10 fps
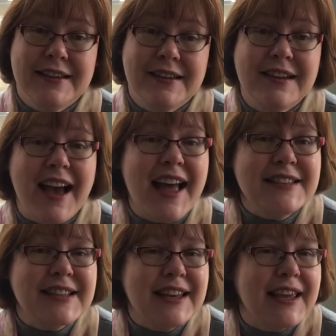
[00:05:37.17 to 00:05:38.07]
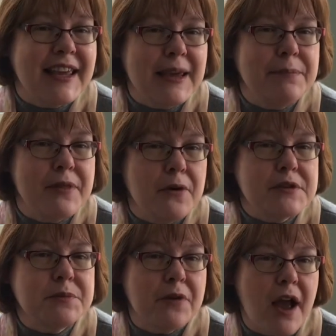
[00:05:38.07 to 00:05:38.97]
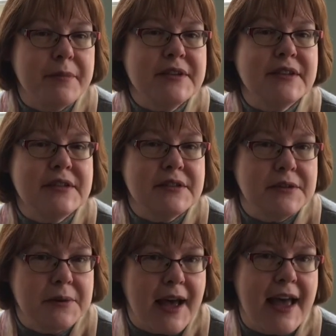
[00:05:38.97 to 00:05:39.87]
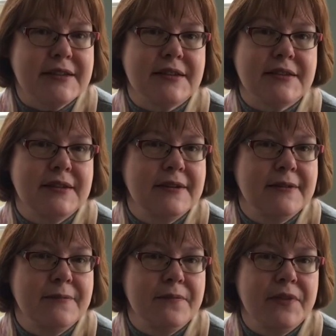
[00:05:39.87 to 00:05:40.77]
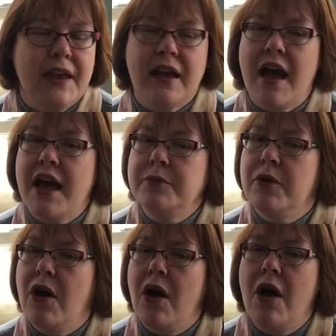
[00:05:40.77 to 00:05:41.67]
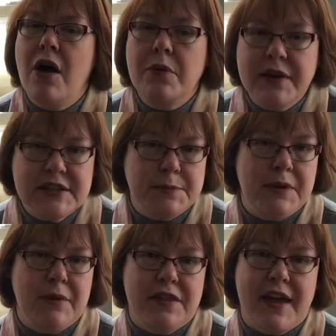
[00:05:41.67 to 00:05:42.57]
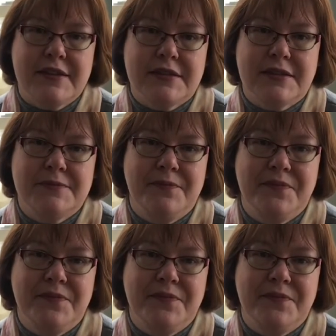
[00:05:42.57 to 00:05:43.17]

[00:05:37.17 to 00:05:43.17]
God's going to keep those promises to us, that God will always be with us,